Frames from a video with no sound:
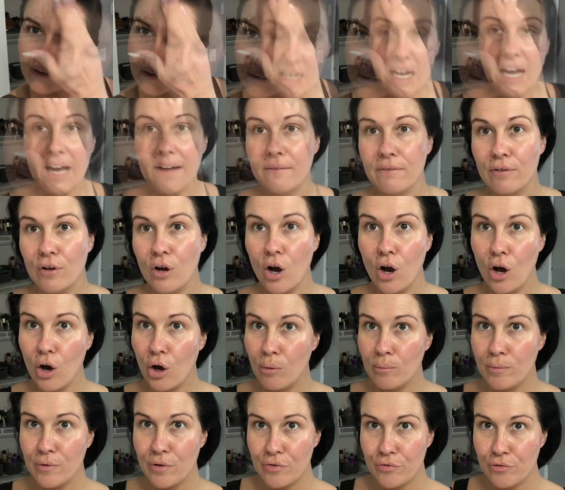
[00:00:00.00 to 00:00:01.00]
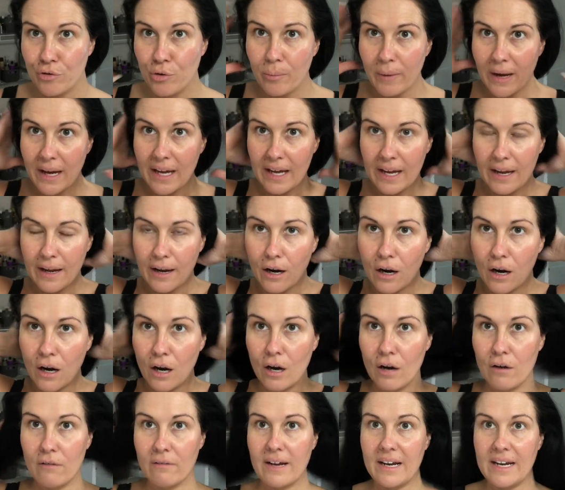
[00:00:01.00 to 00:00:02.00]
Kind of combed through my hair
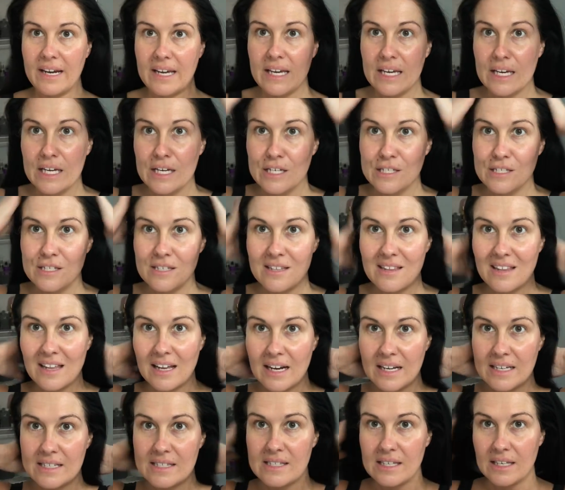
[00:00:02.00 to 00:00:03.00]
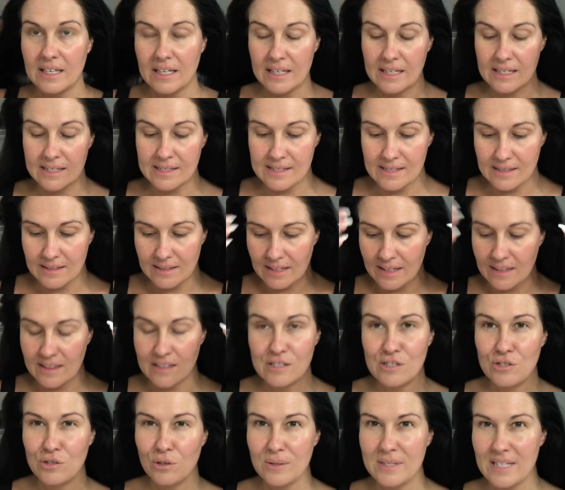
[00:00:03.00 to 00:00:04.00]
already so that it's easily,
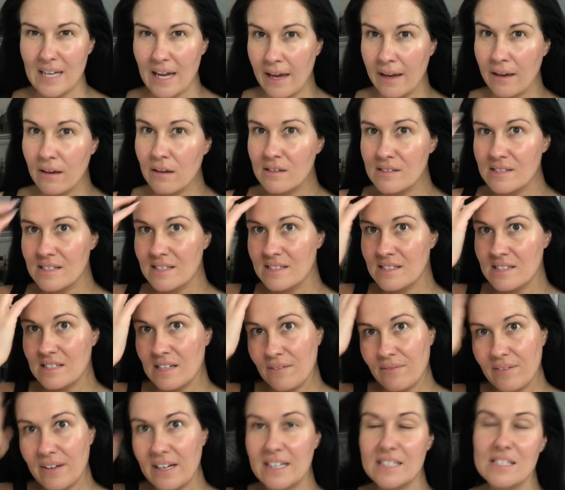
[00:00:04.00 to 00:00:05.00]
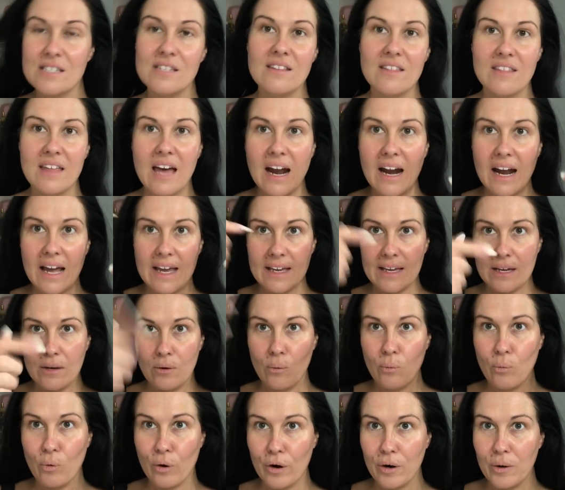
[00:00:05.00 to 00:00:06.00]
there's no tangles and stuff in it, so that I
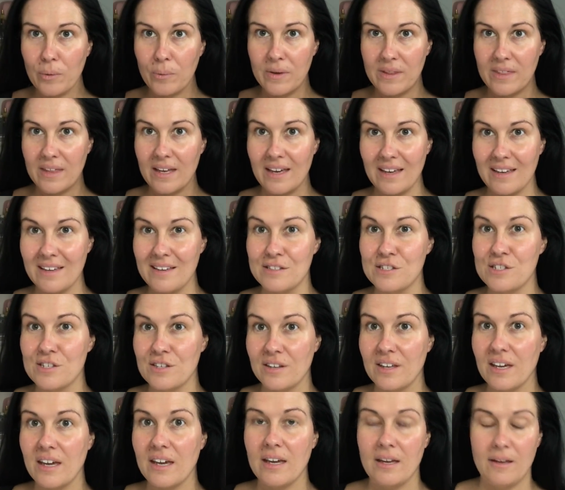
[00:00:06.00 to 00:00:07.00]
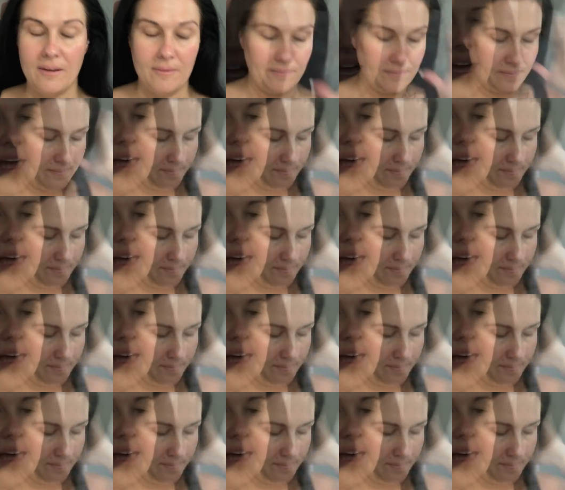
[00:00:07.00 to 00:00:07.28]
can work with it easily.